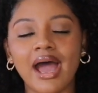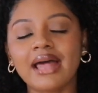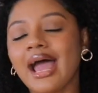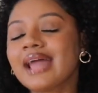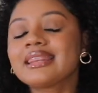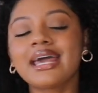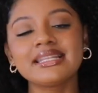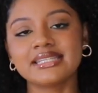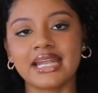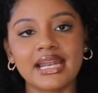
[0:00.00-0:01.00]
I
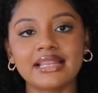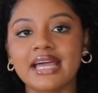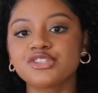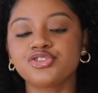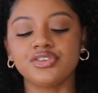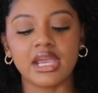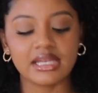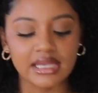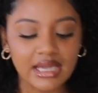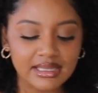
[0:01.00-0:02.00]
liked it, and I liked
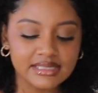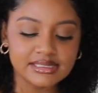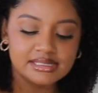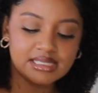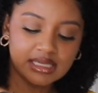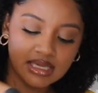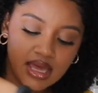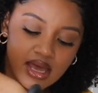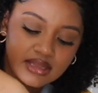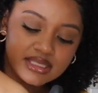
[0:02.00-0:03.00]
creating. I liked to see
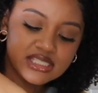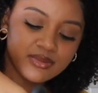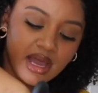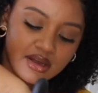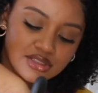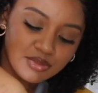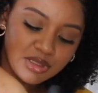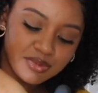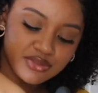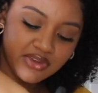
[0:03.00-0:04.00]
the smiles on
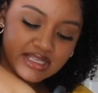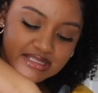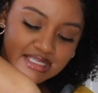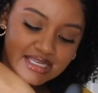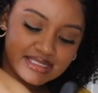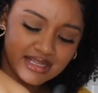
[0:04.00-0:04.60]
people's faces.